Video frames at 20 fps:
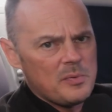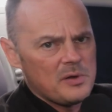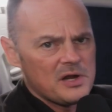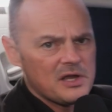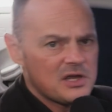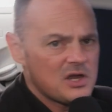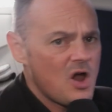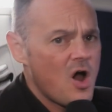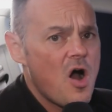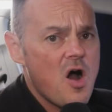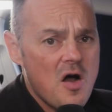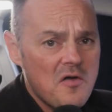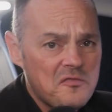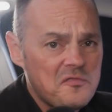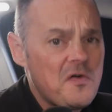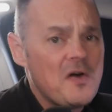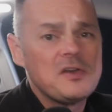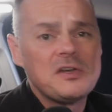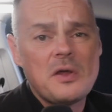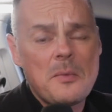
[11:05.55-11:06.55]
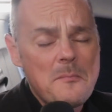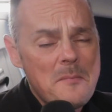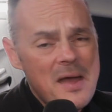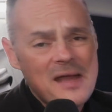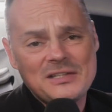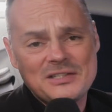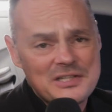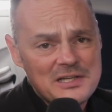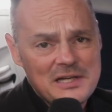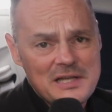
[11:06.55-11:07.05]
And a car
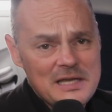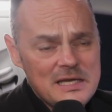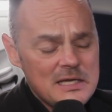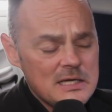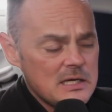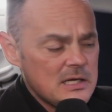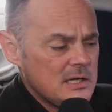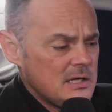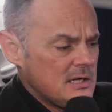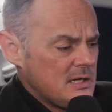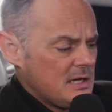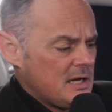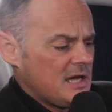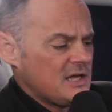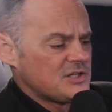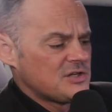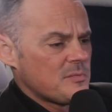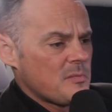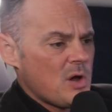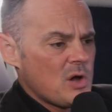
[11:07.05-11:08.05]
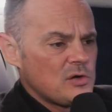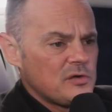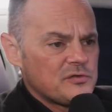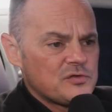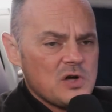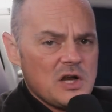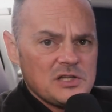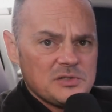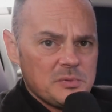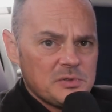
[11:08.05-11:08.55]
fundamentally is a mode of
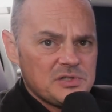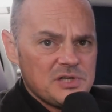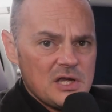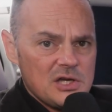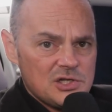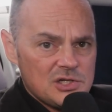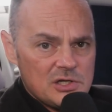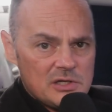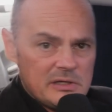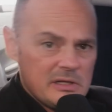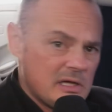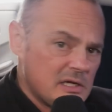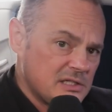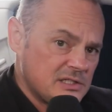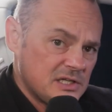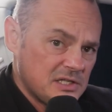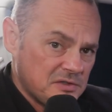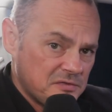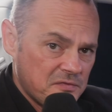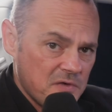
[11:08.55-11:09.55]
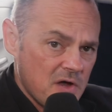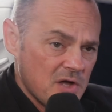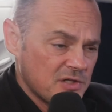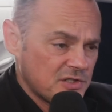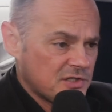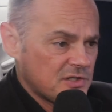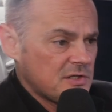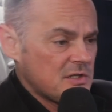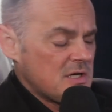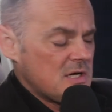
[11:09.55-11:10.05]
transportation, and that is its
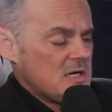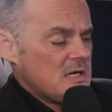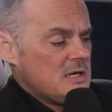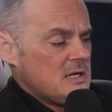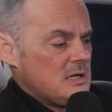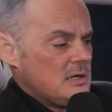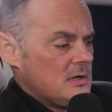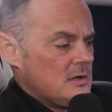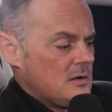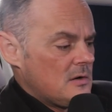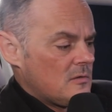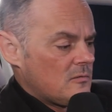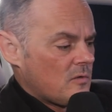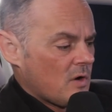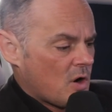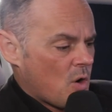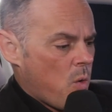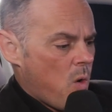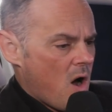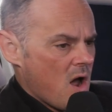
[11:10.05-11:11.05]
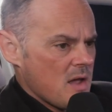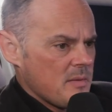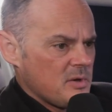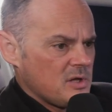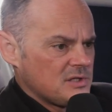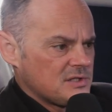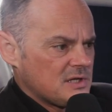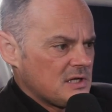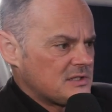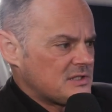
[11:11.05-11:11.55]
first
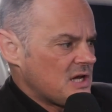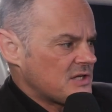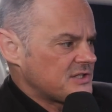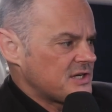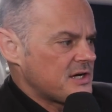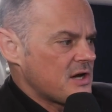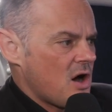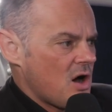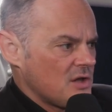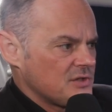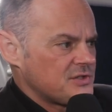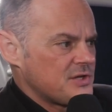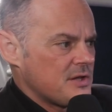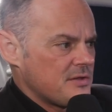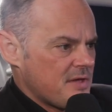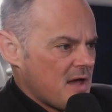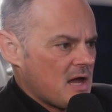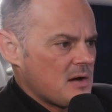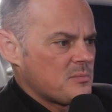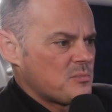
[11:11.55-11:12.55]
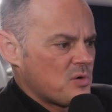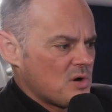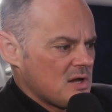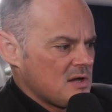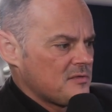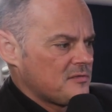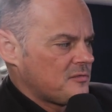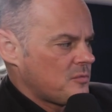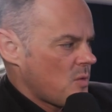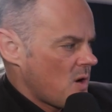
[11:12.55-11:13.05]
requirement. And does it answer that
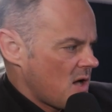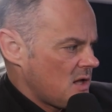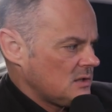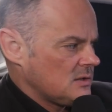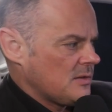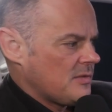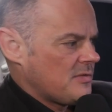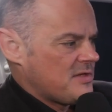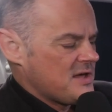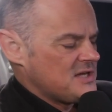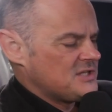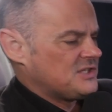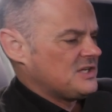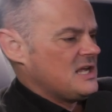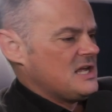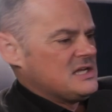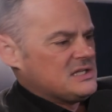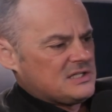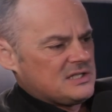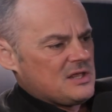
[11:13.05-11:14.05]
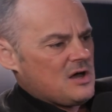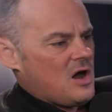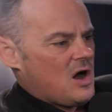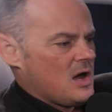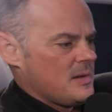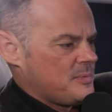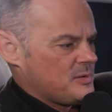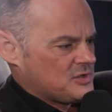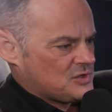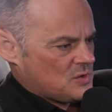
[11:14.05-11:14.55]
brief? Well, this is the
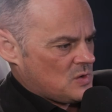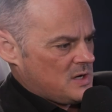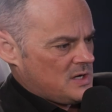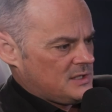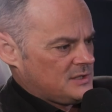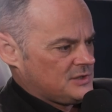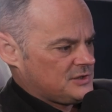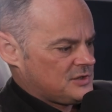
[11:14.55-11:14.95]
Hyperscreen.